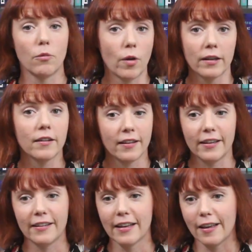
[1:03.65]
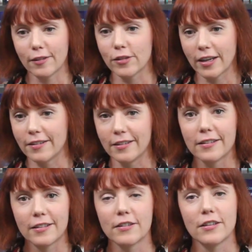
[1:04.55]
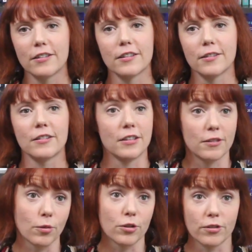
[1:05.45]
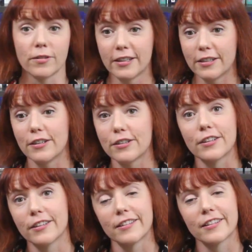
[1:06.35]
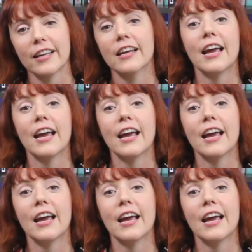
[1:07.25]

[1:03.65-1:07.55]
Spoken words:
One thing that hasn't changed is the dishwasher and the dishes,